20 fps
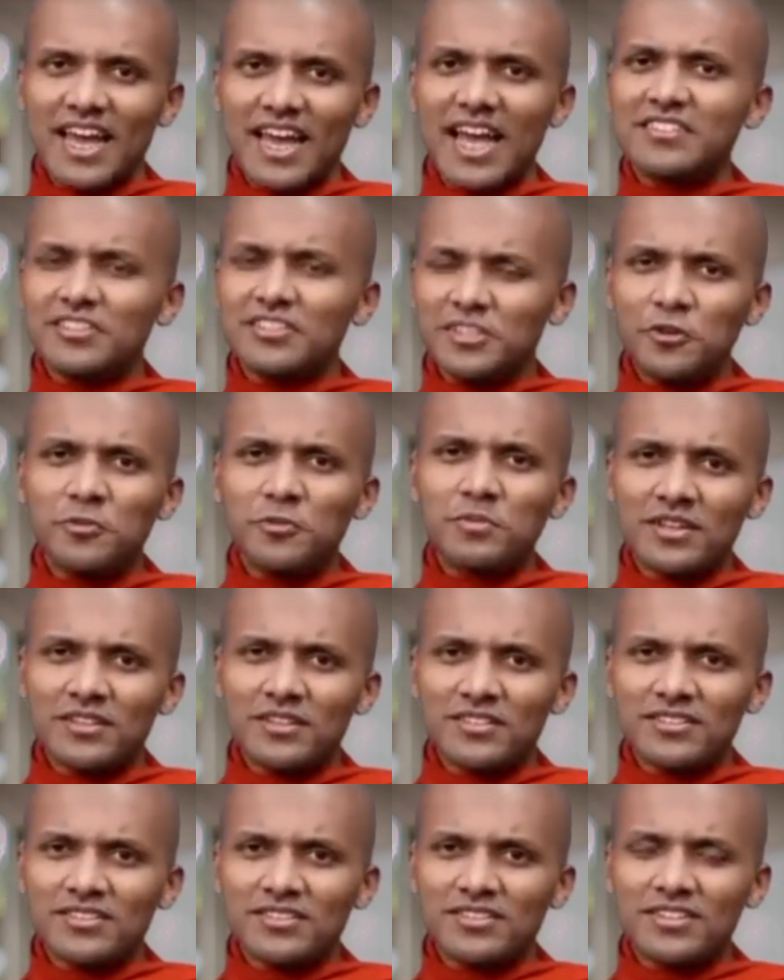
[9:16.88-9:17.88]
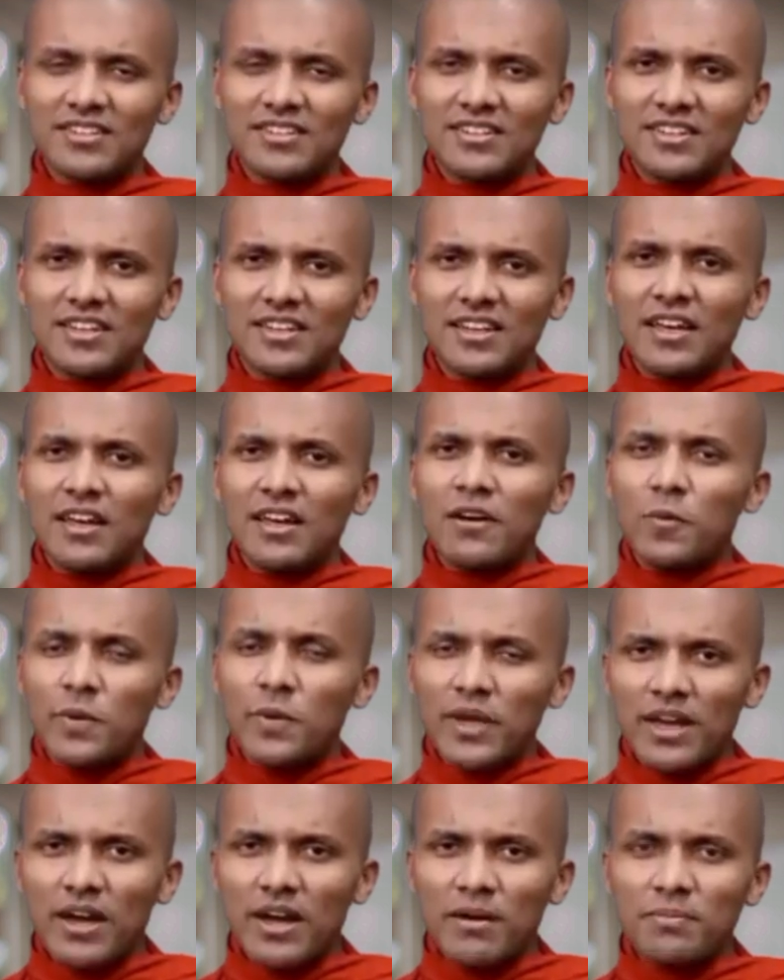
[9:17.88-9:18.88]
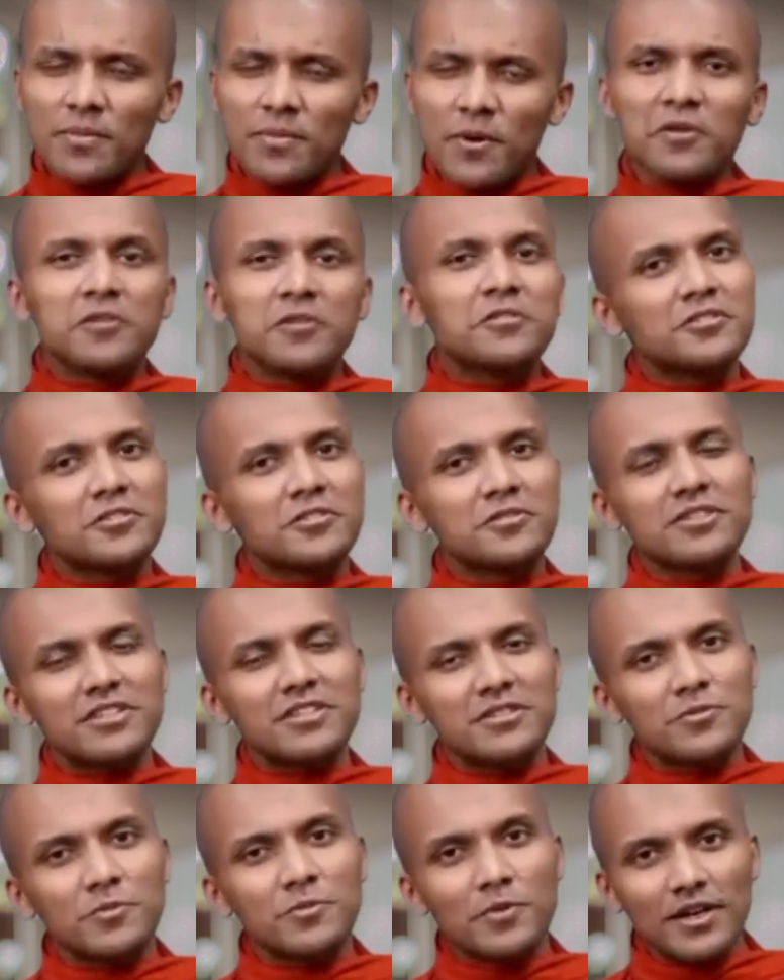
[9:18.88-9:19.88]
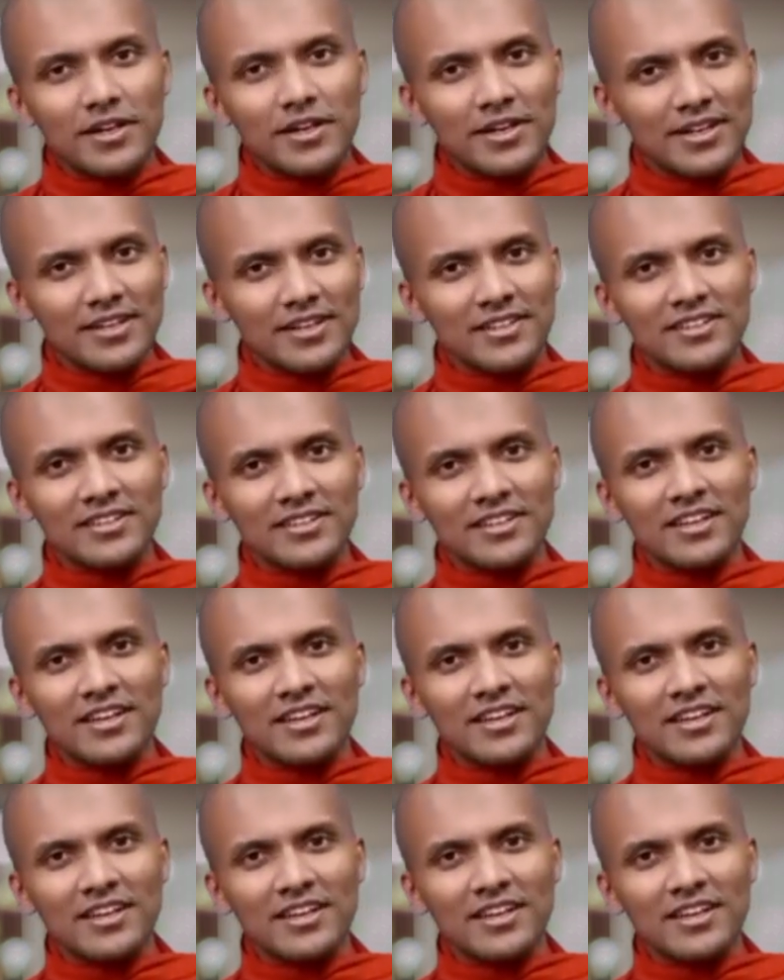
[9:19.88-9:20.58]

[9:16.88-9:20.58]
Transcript: as humans, we are born to this world